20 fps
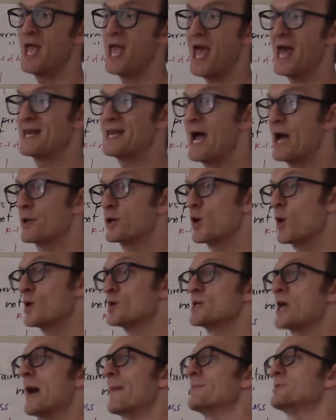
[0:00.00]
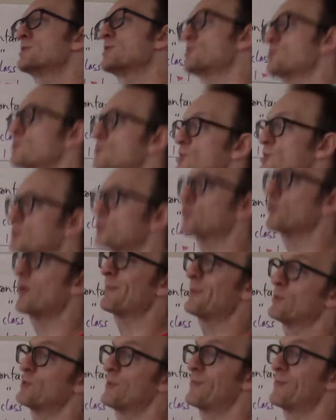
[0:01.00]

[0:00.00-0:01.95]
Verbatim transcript: And now your job is just to distribute the